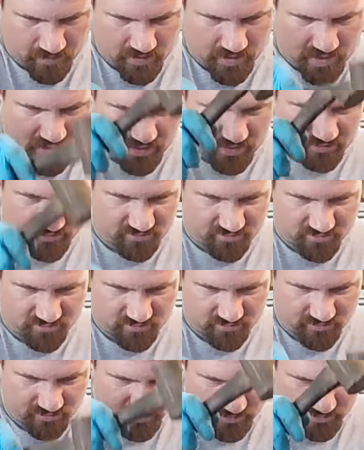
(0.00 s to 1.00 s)
And it's
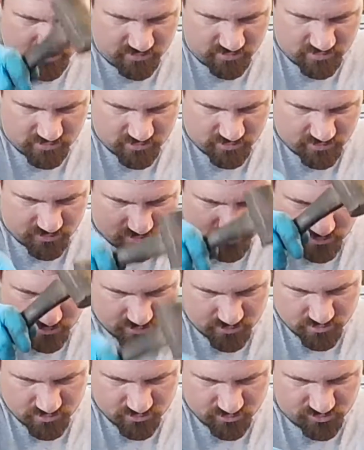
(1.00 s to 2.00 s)

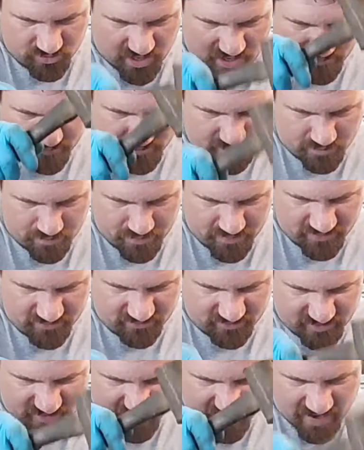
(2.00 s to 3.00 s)
driving the
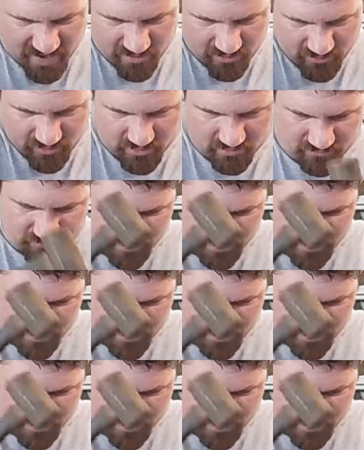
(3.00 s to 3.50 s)
piston out of